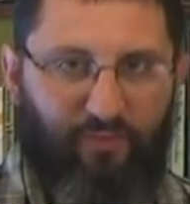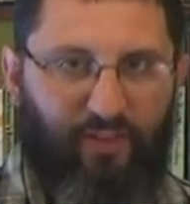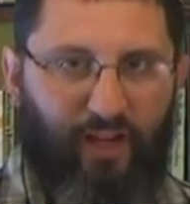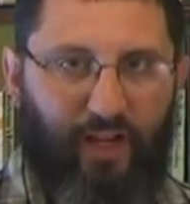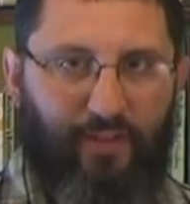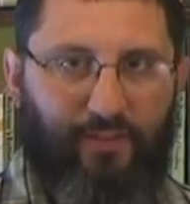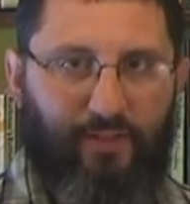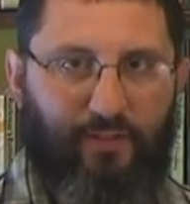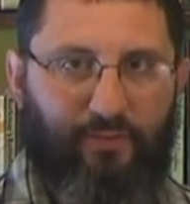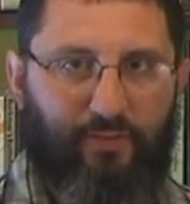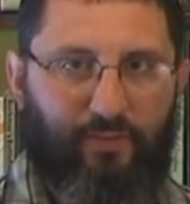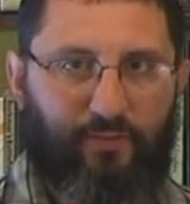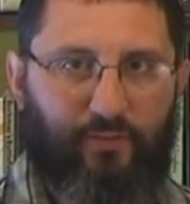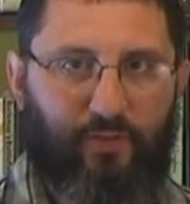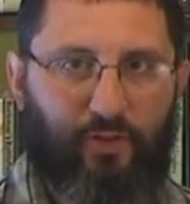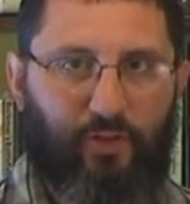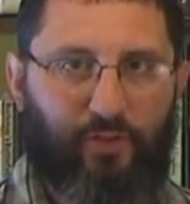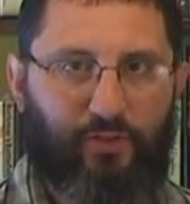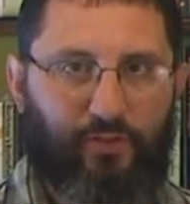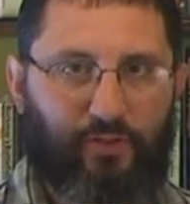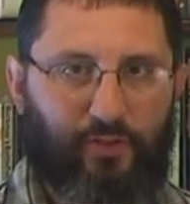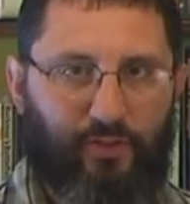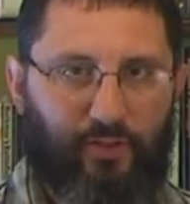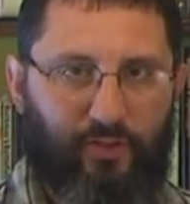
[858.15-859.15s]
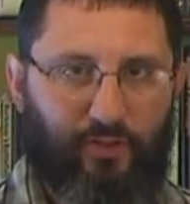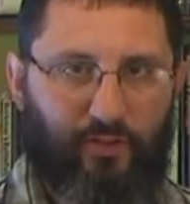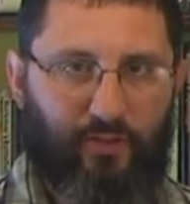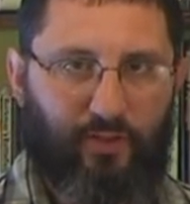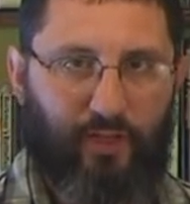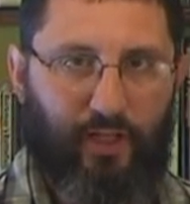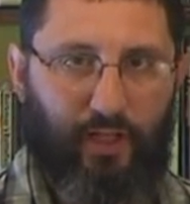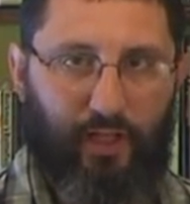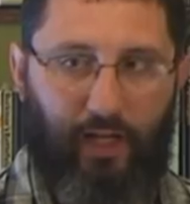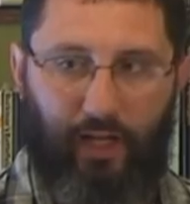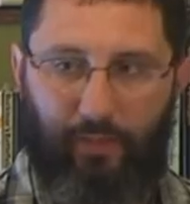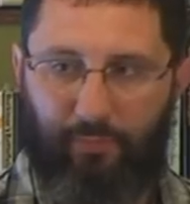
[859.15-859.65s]
five different versions and
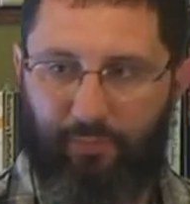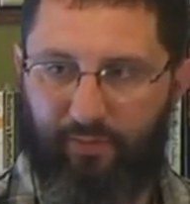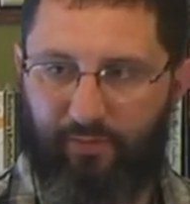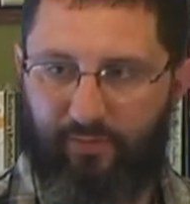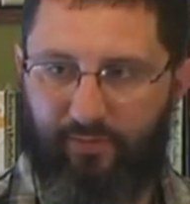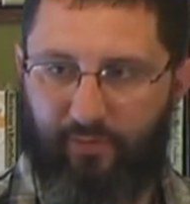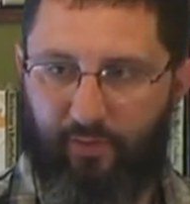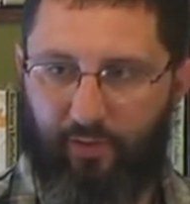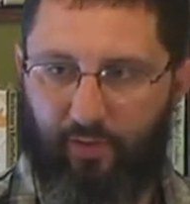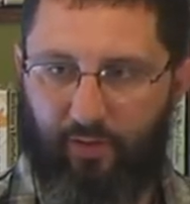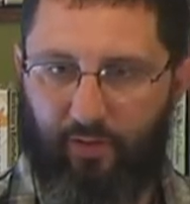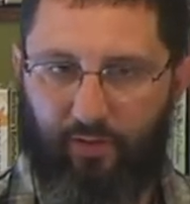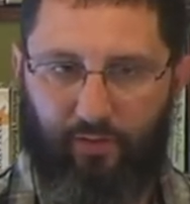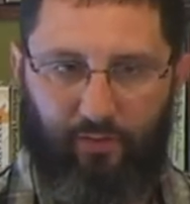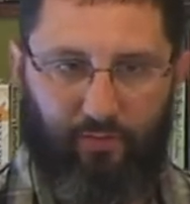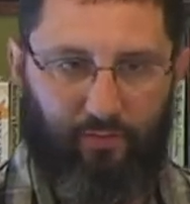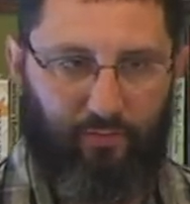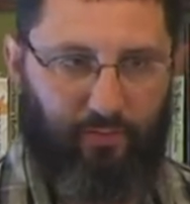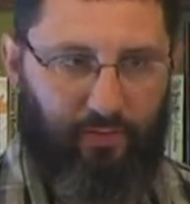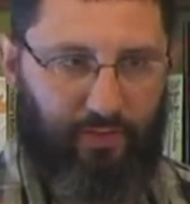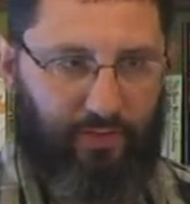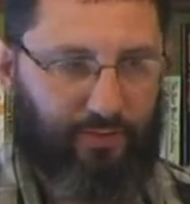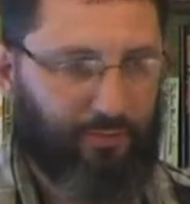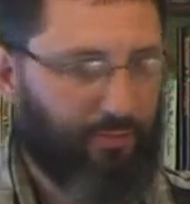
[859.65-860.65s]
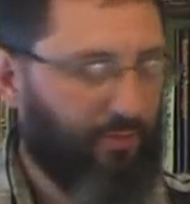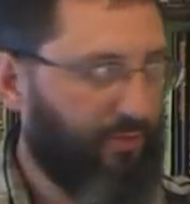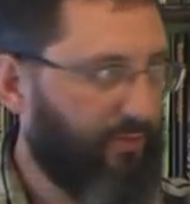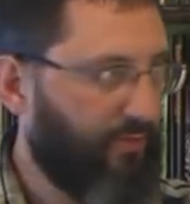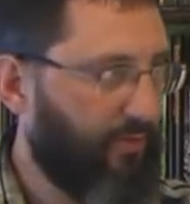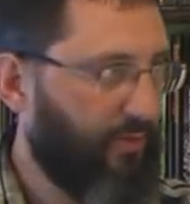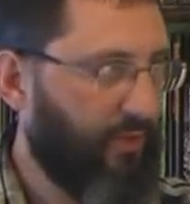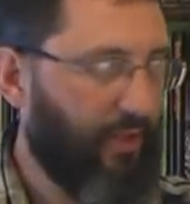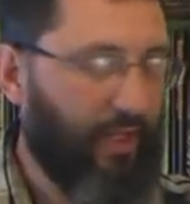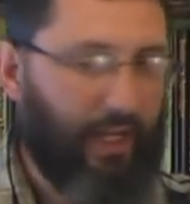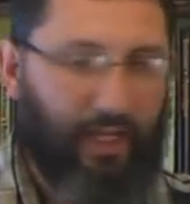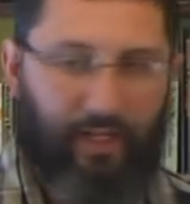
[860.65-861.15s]
say, I prefer this one
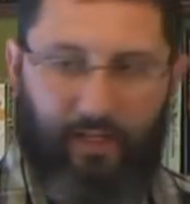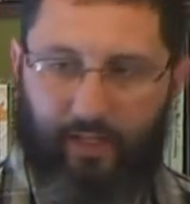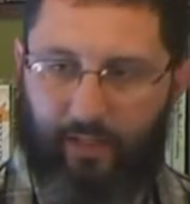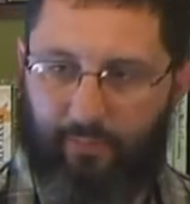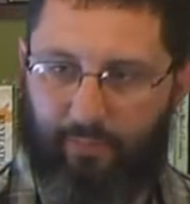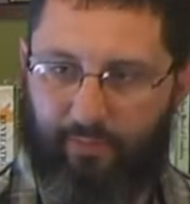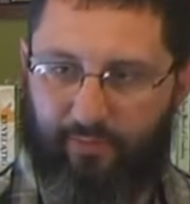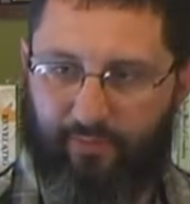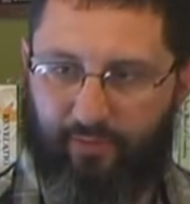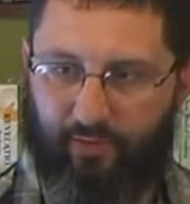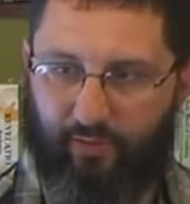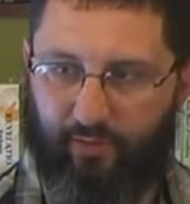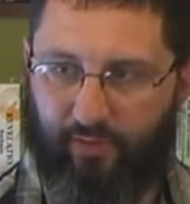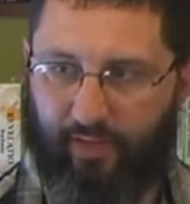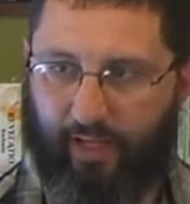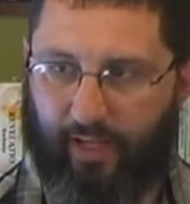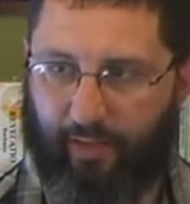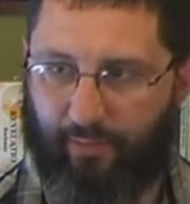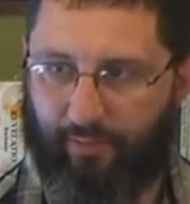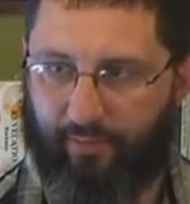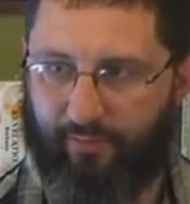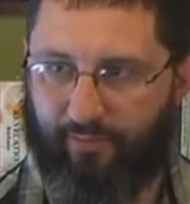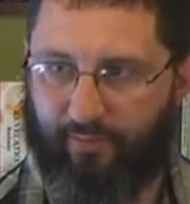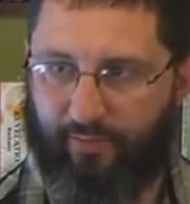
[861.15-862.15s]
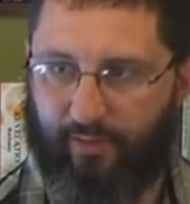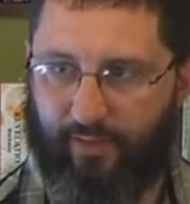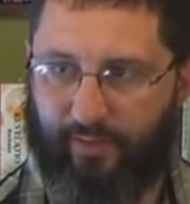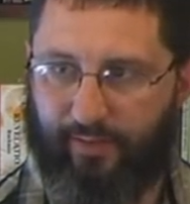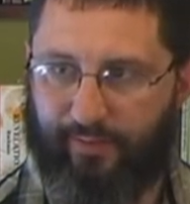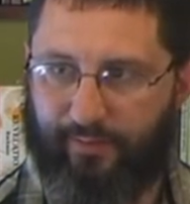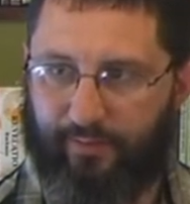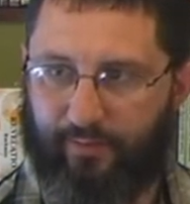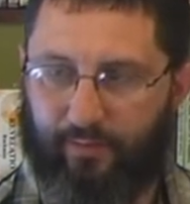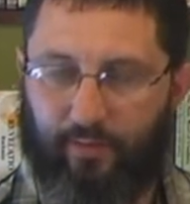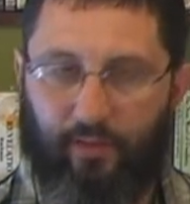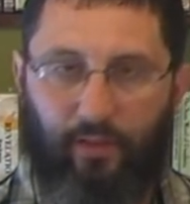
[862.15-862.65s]
for that, and I prefer that one for
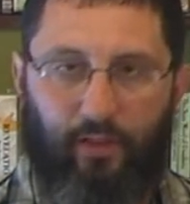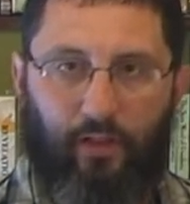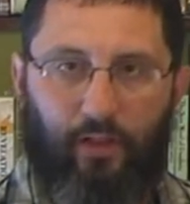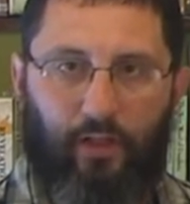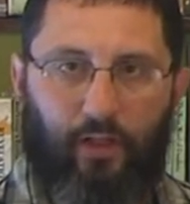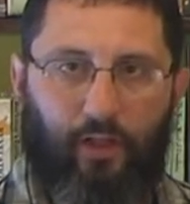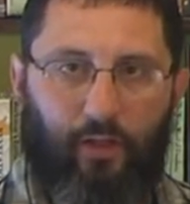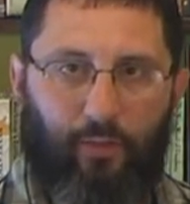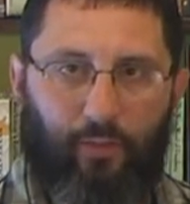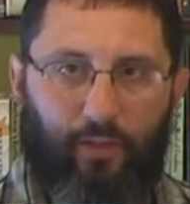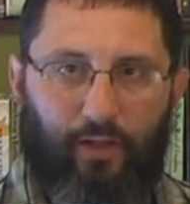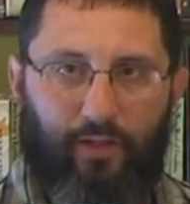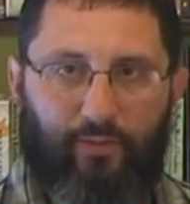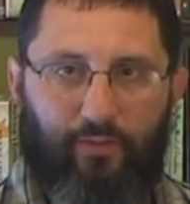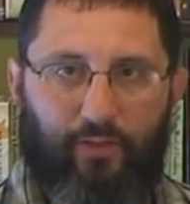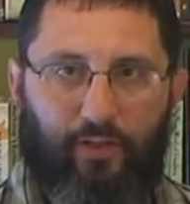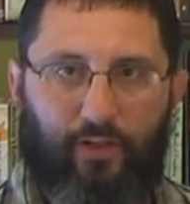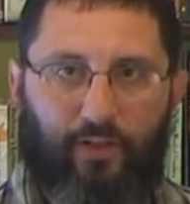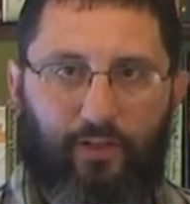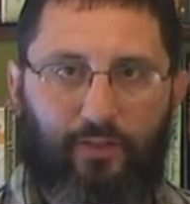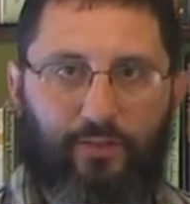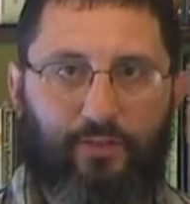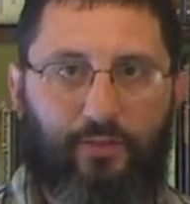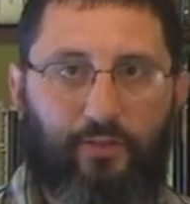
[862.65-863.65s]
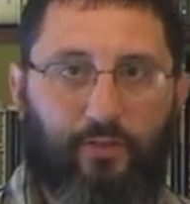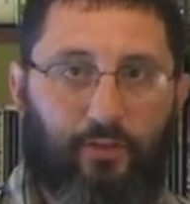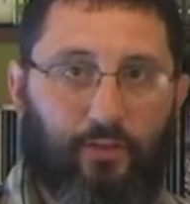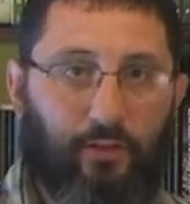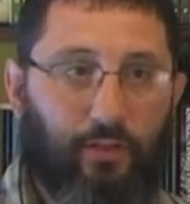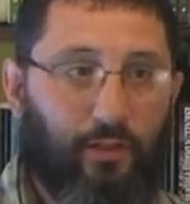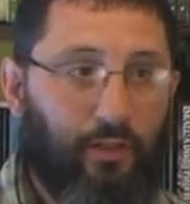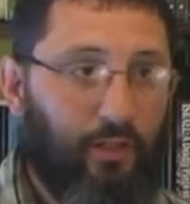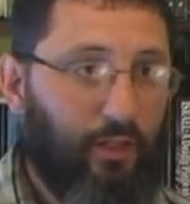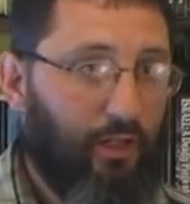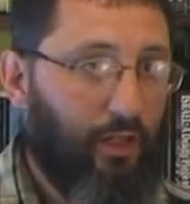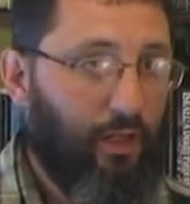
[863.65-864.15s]
this, and whatever else.
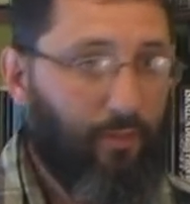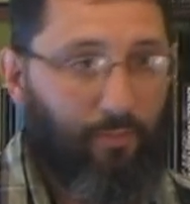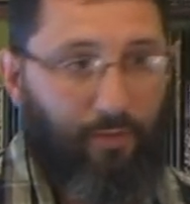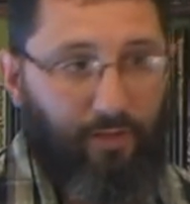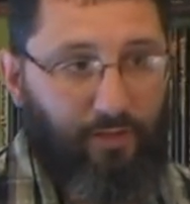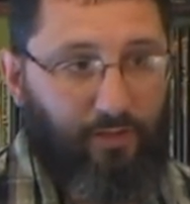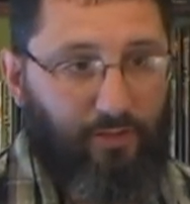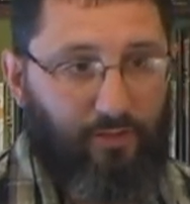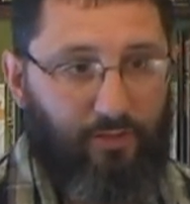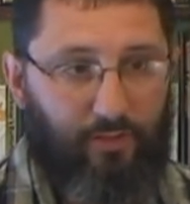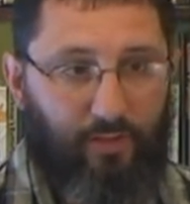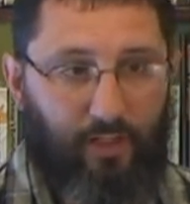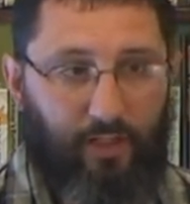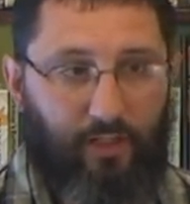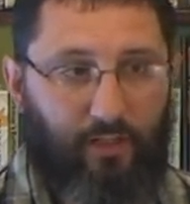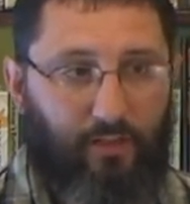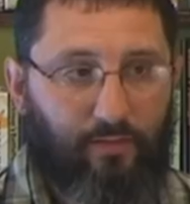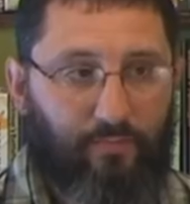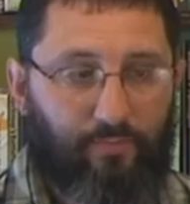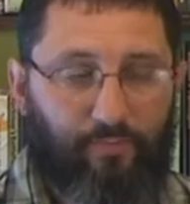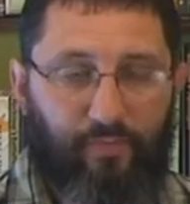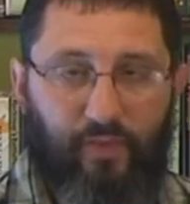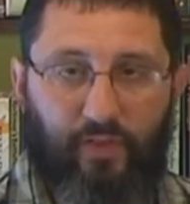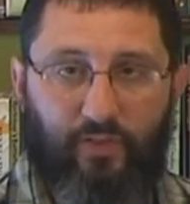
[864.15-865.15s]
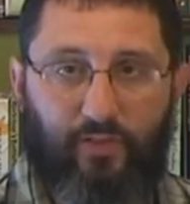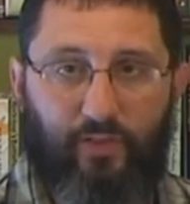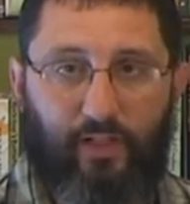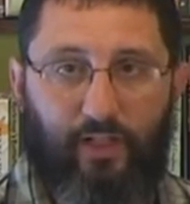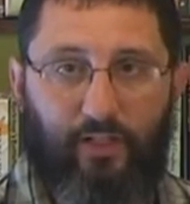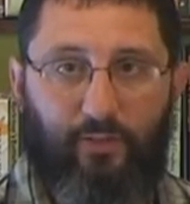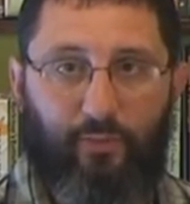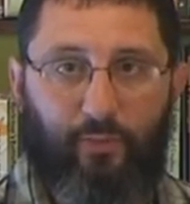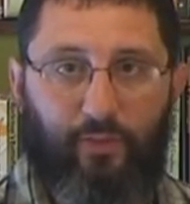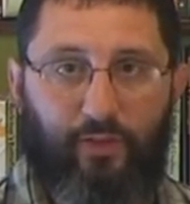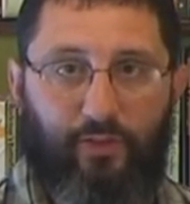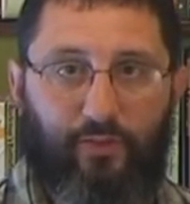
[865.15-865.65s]
And everybody just kind of
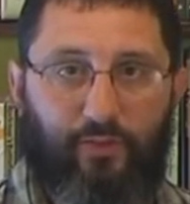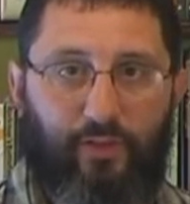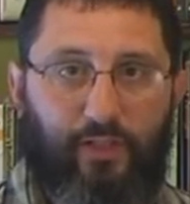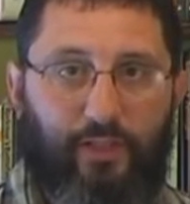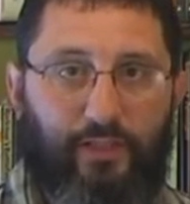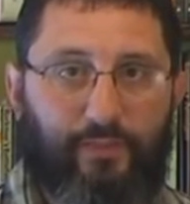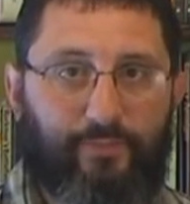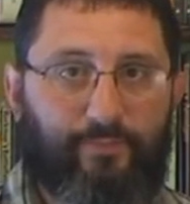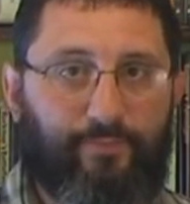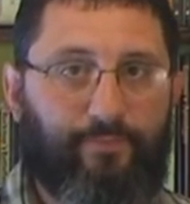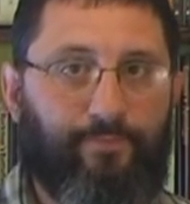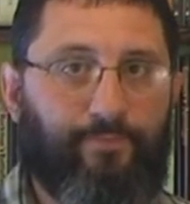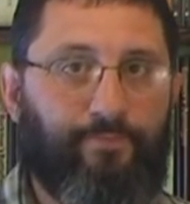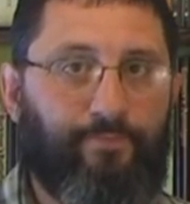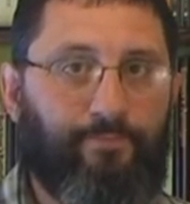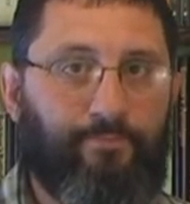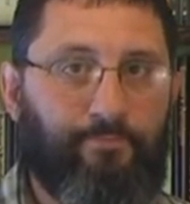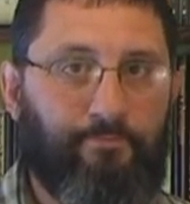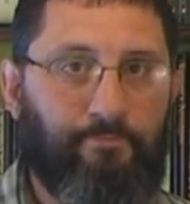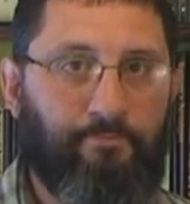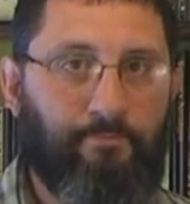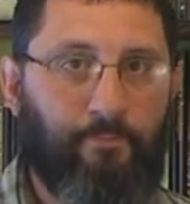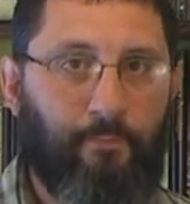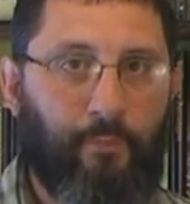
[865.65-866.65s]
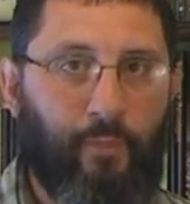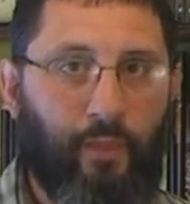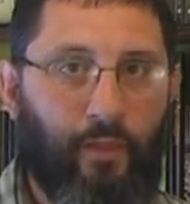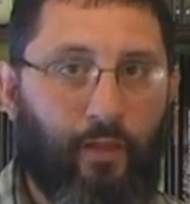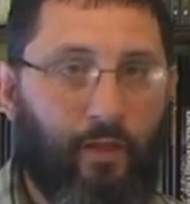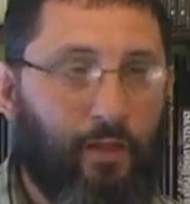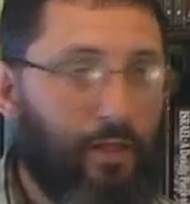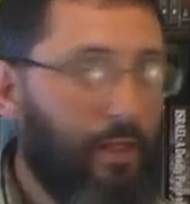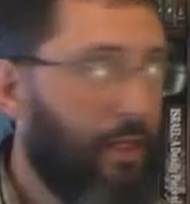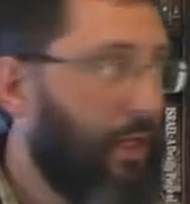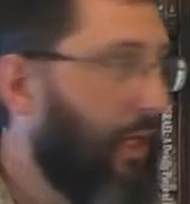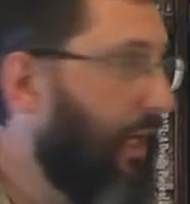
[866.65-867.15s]
decides what is right.
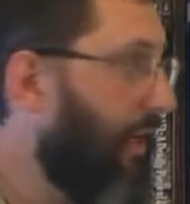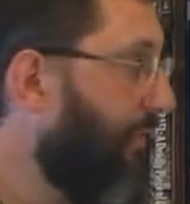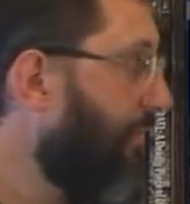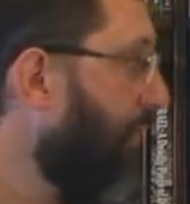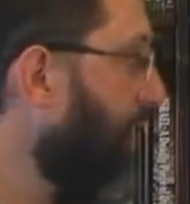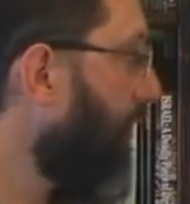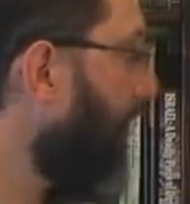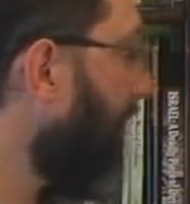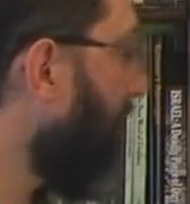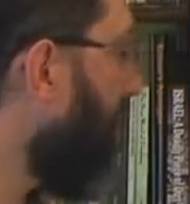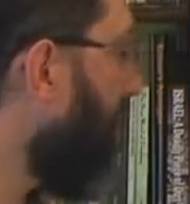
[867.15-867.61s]
And if you